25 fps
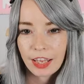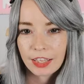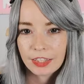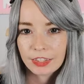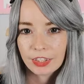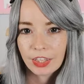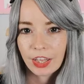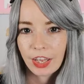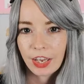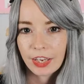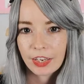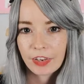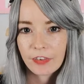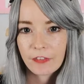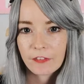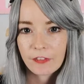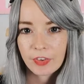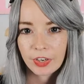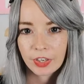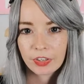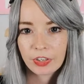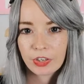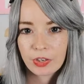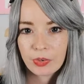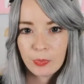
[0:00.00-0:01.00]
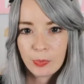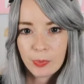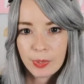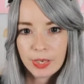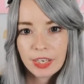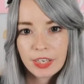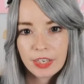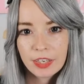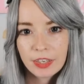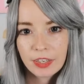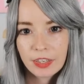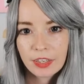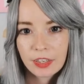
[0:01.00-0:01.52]
and like very
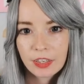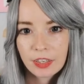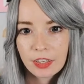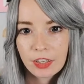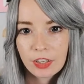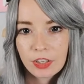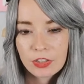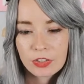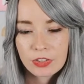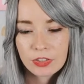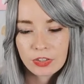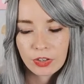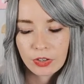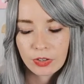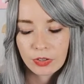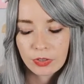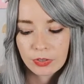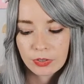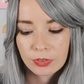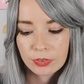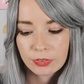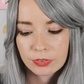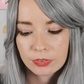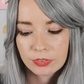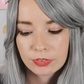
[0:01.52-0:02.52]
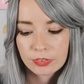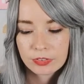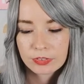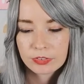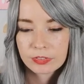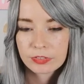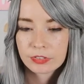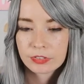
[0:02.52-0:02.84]
weak, so